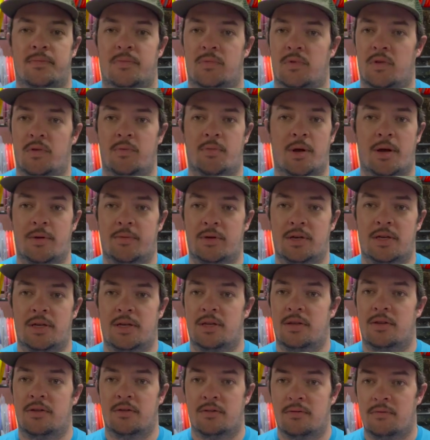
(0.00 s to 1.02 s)
you
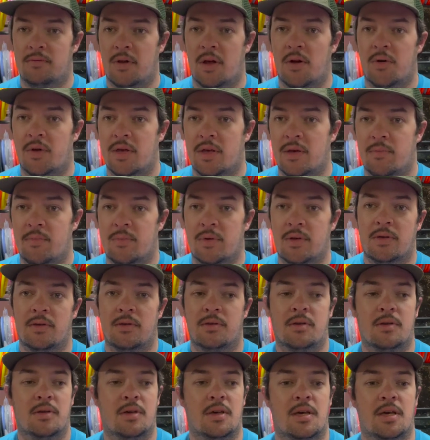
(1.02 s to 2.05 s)
probably know him,
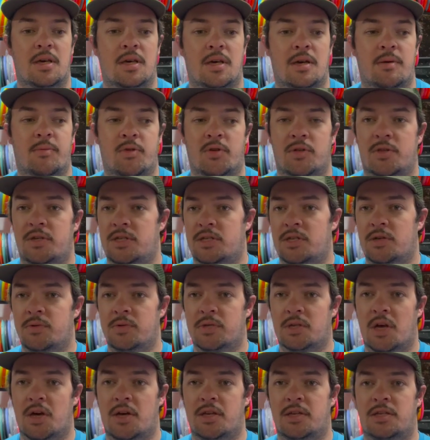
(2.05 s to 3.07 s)
or at least know
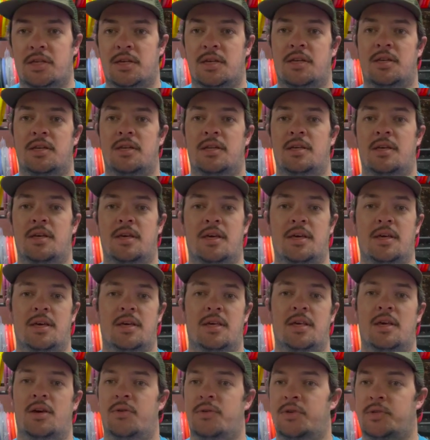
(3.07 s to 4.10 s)
his content.
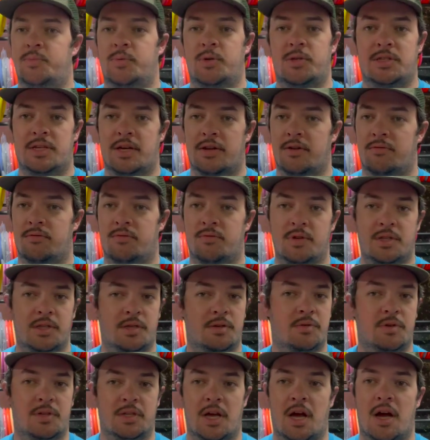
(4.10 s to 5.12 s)
He always puts out a
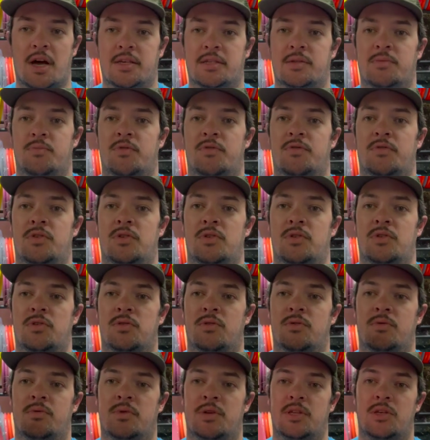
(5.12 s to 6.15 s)
really, really awesome
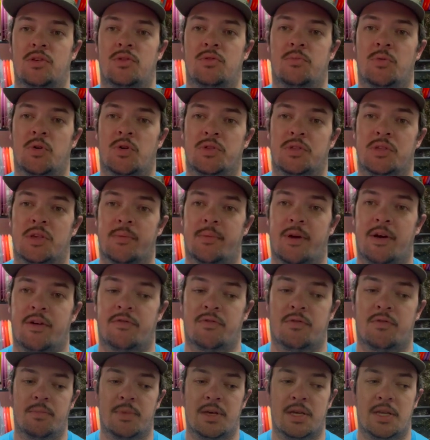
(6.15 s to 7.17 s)
review when new molds come out
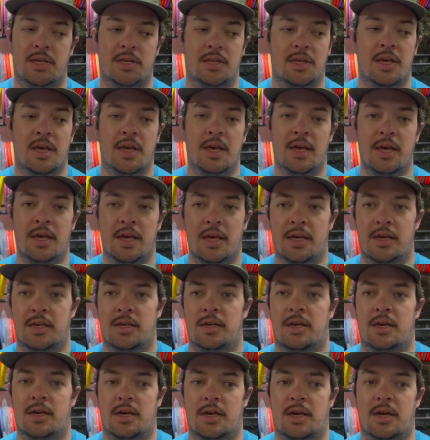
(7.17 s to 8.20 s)
Mint.
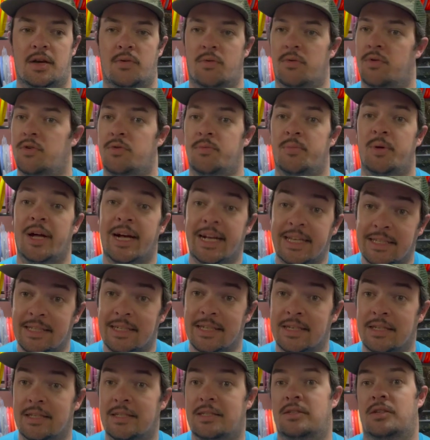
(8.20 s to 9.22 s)
Or new
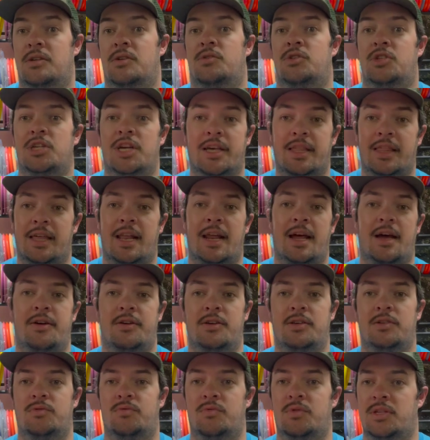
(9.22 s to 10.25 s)
plastics, so check that out.
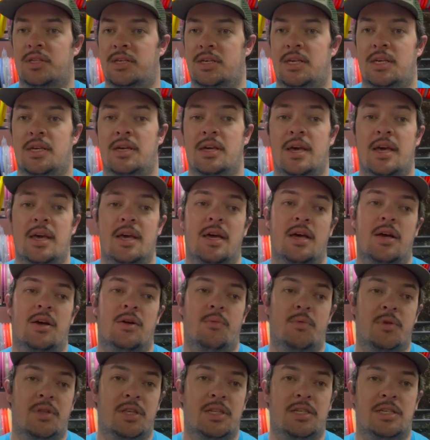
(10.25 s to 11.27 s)
He's really,
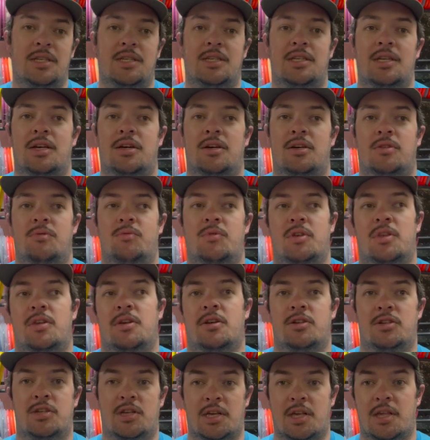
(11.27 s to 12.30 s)
really detailed, really
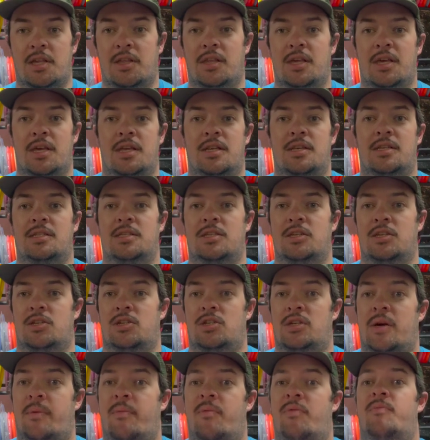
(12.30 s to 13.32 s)
articulate, does a good
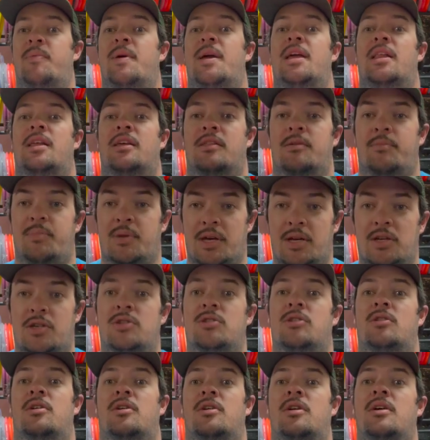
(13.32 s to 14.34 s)
job of painting the
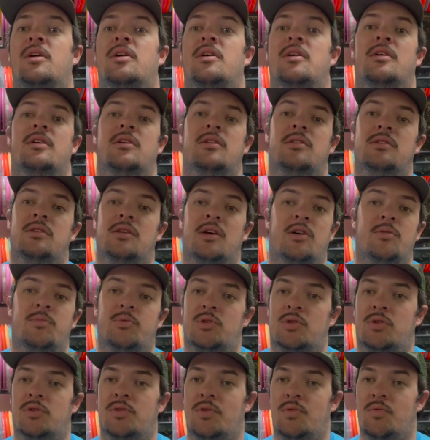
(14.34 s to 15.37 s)
picture to help
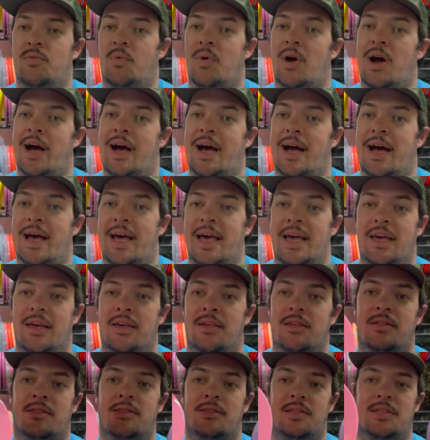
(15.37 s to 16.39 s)
show you why
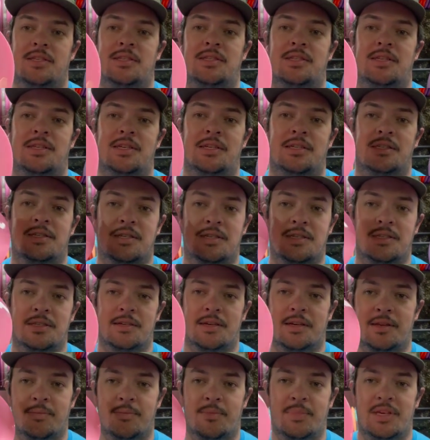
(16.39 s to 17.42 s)
this disc is
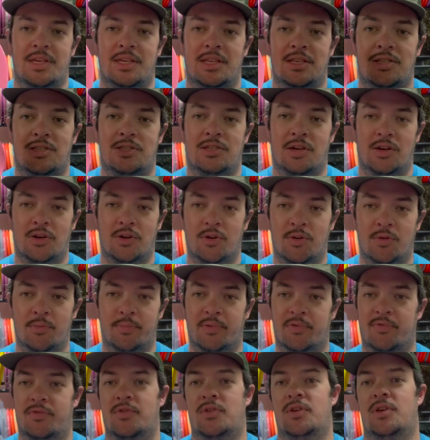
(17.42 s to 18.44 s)
going to be
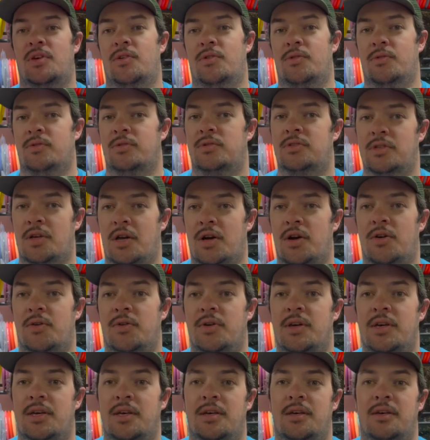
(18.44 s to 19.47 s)
dope for you. So
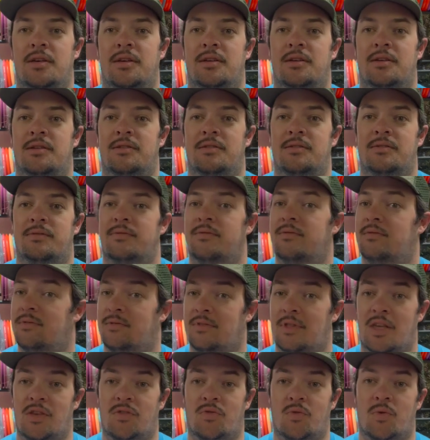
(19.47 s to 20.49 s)

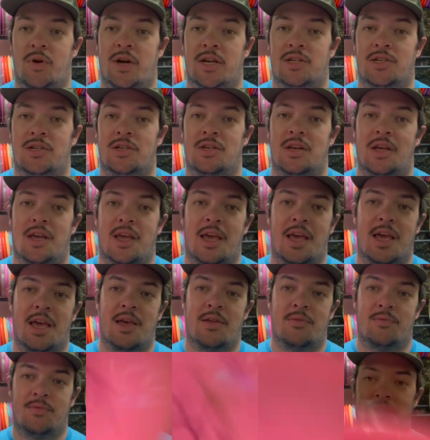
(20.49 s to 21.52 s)
thanks for watching,
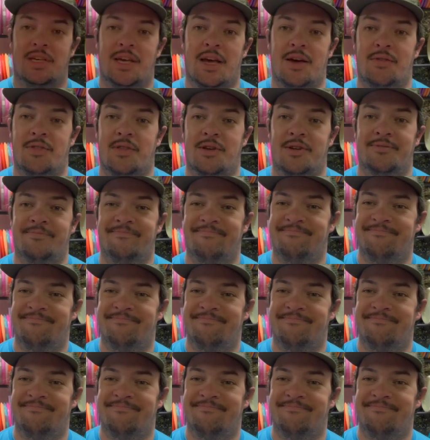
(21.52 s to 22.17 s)
and we'll see you out there.